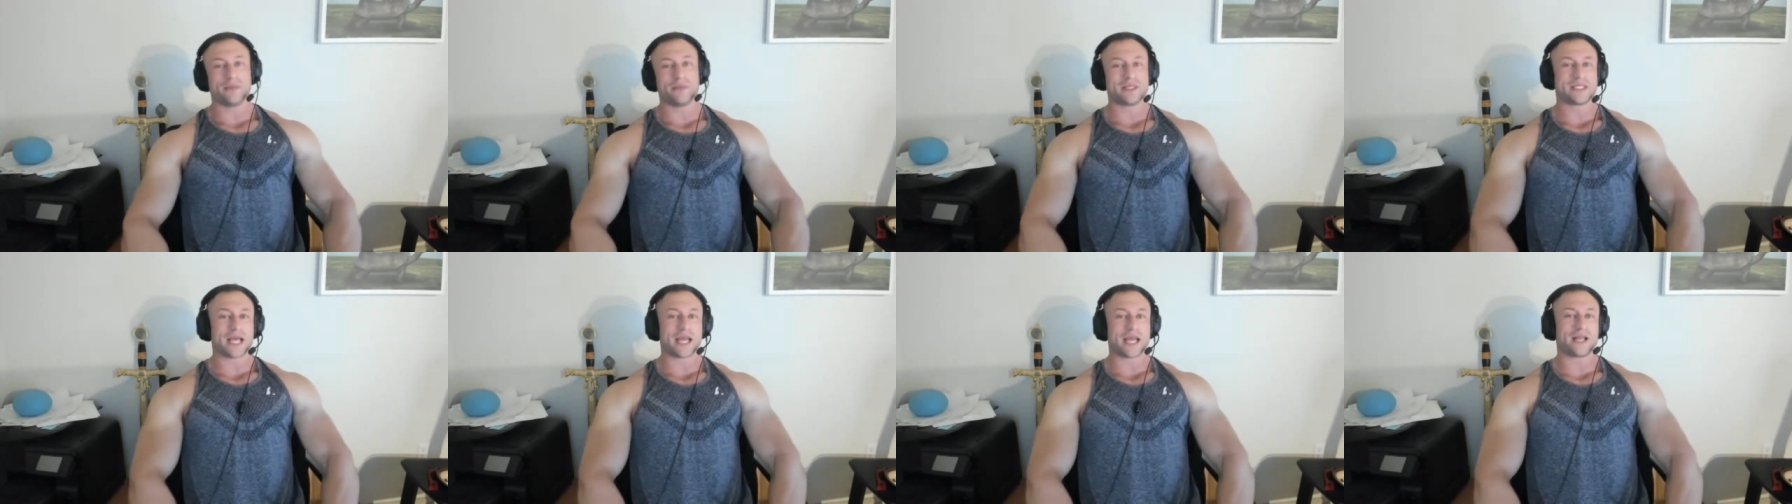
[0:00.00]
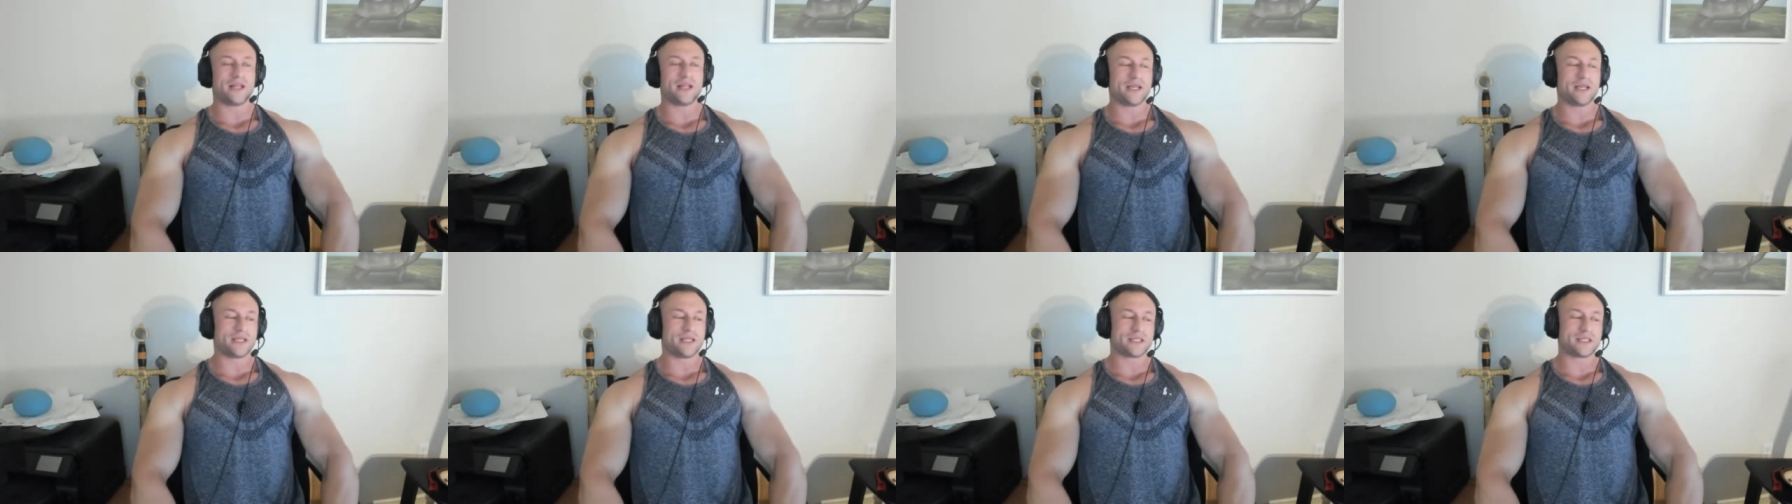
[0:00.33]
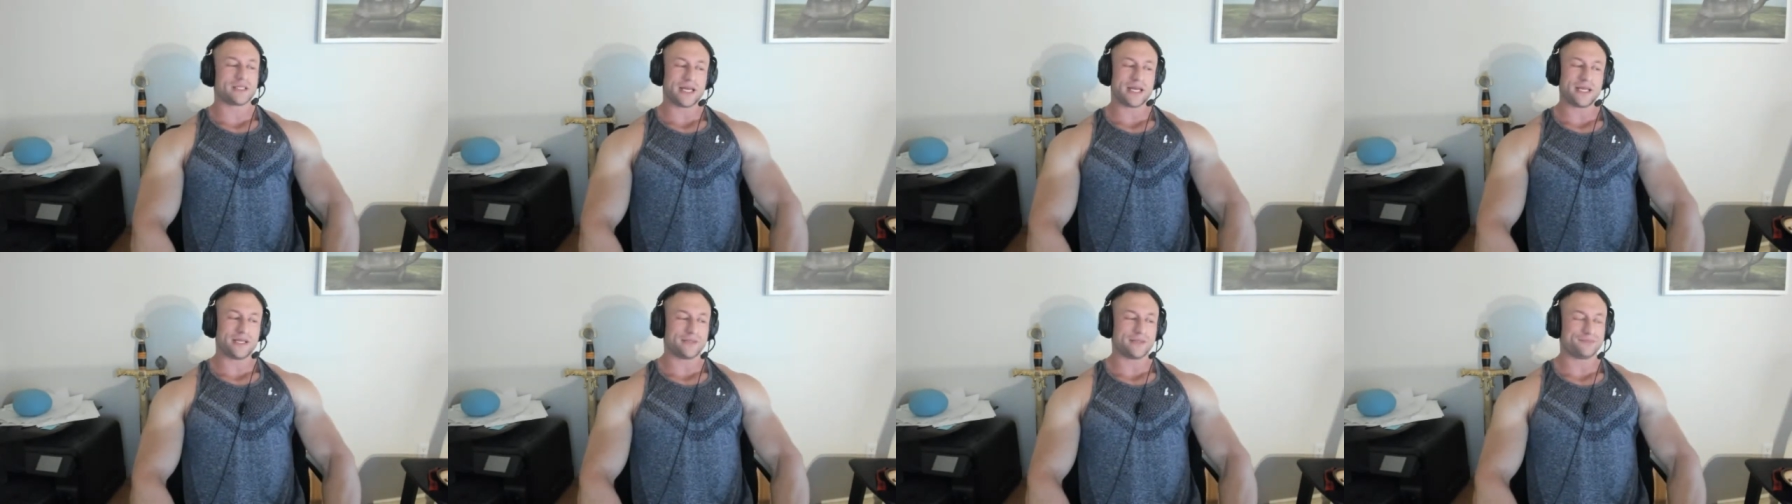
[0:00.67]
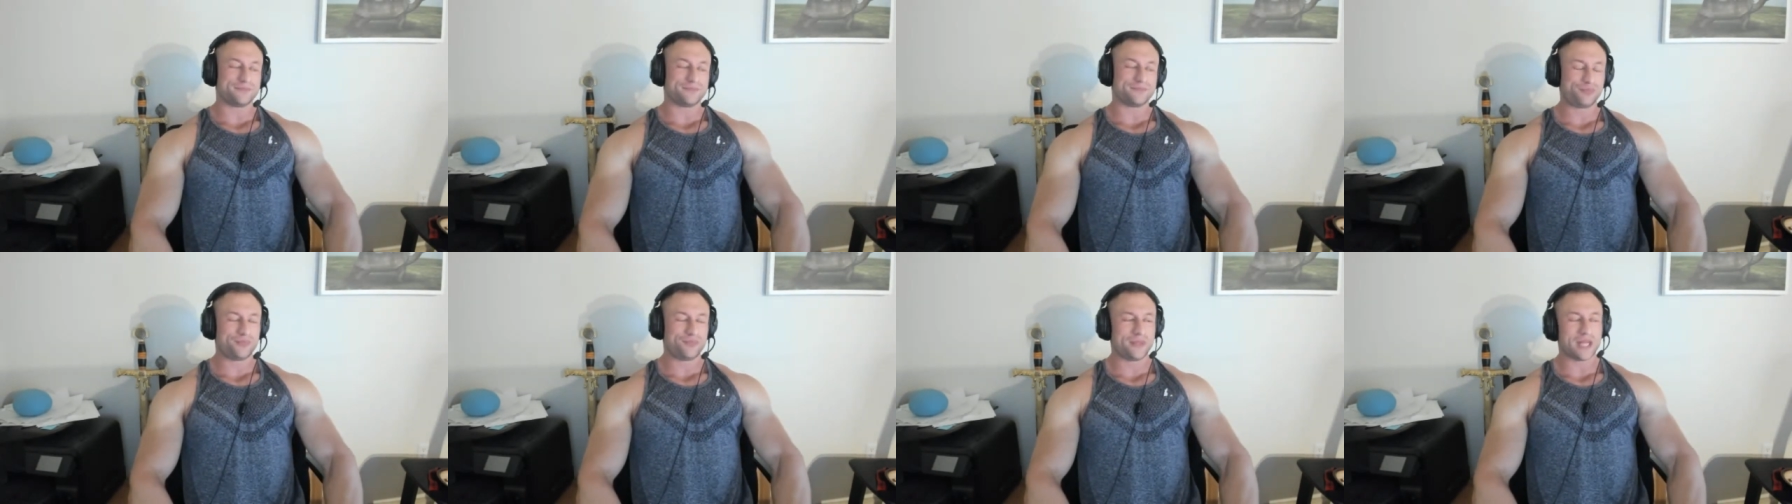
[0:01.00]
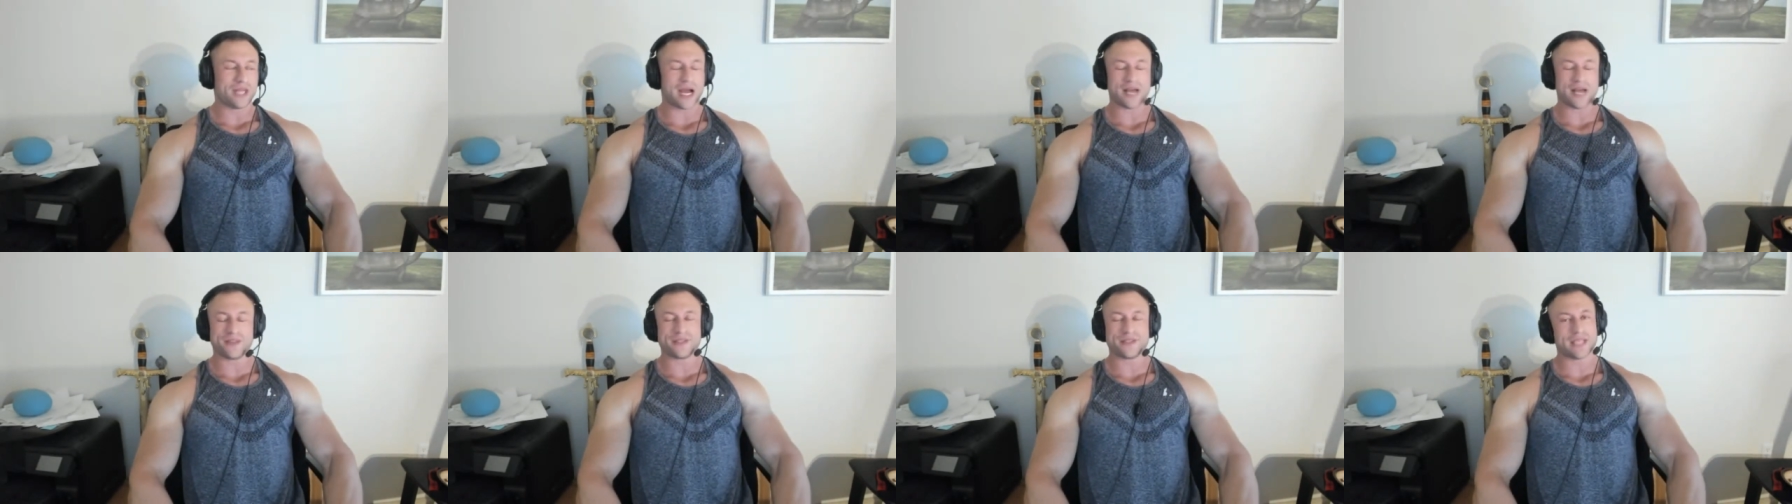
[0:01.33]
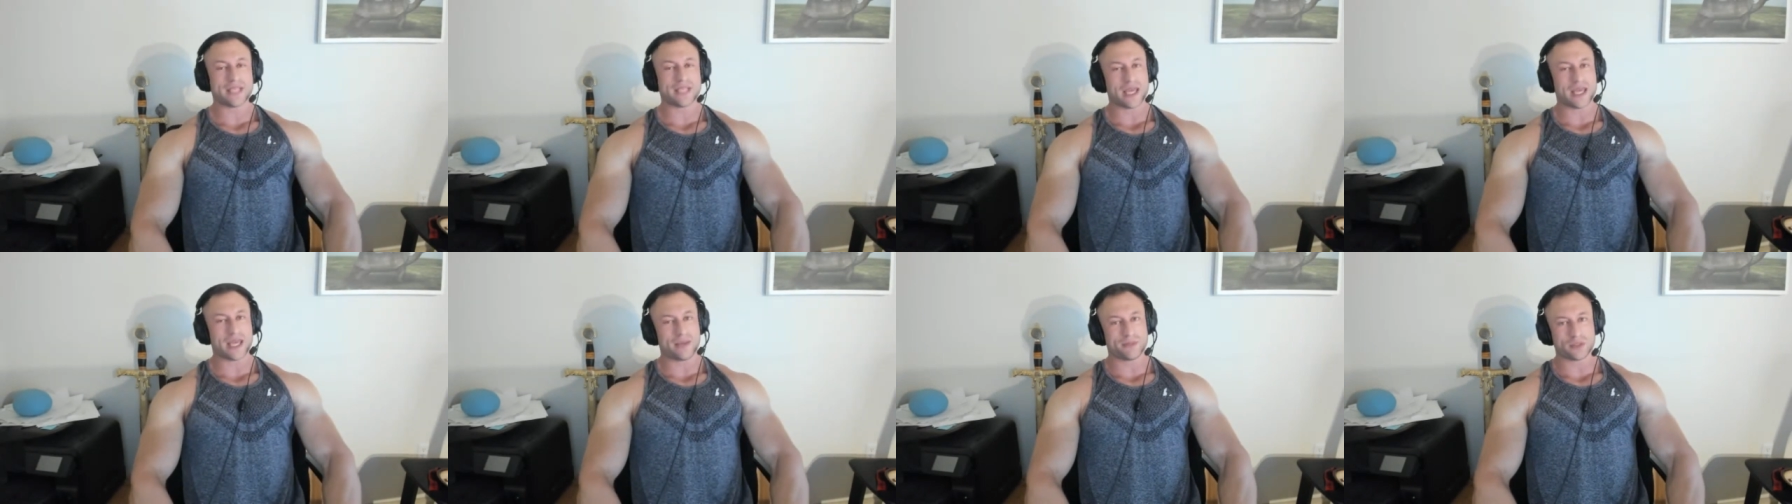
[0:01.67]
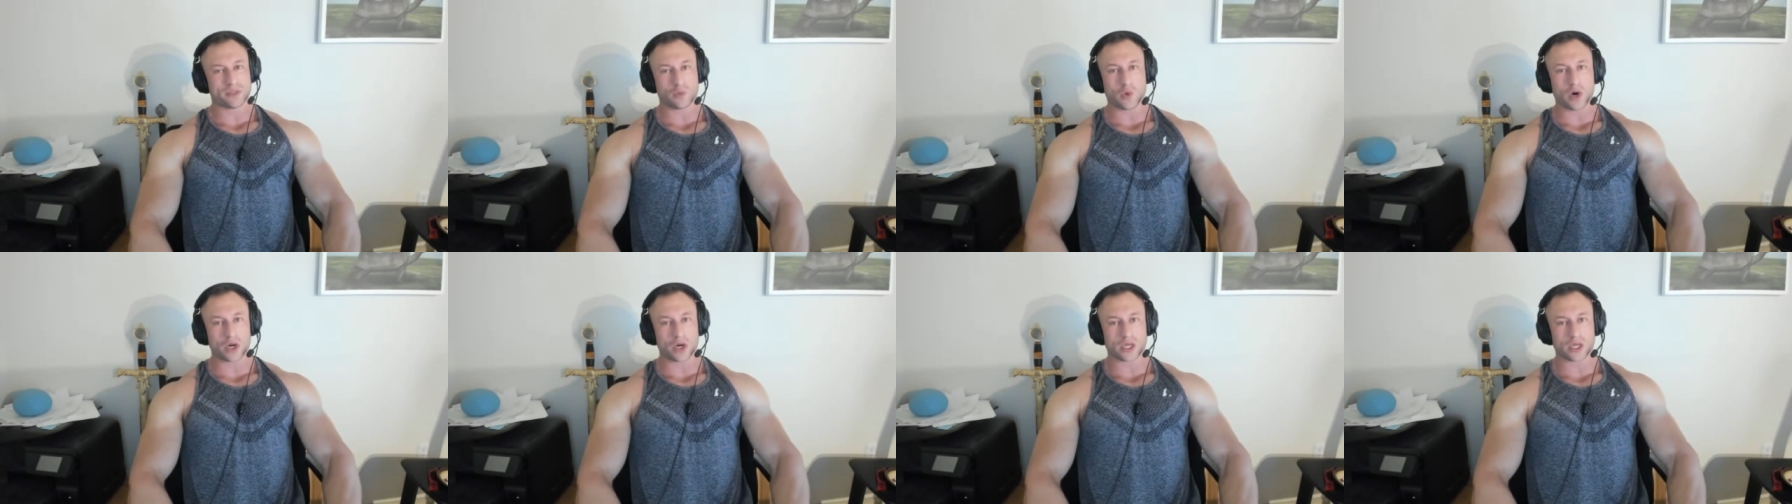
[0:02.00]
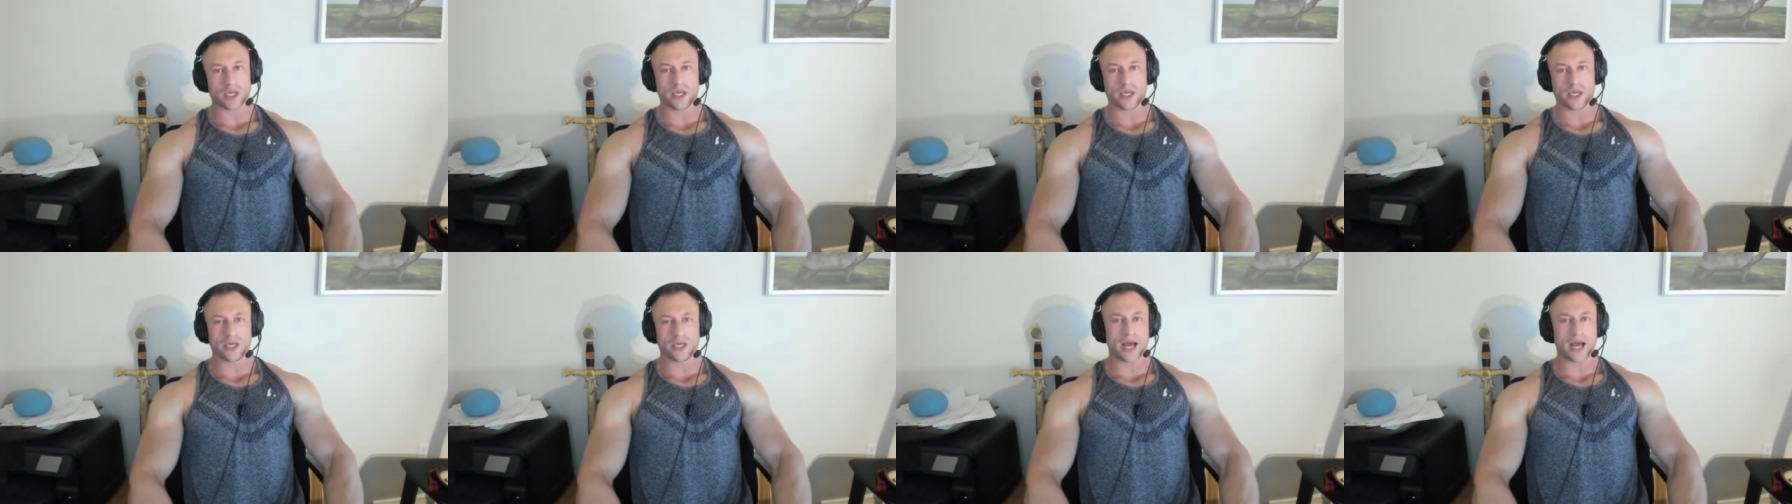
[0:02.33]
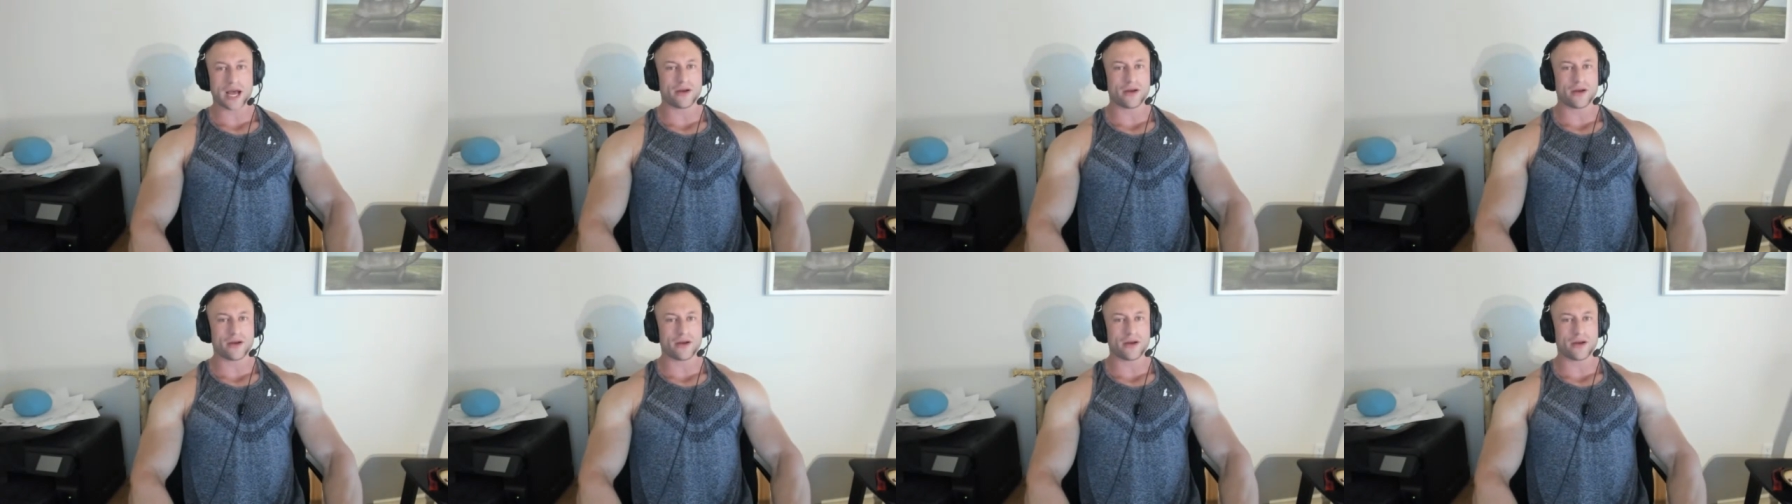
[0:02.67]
but cycling is like not the same as walking.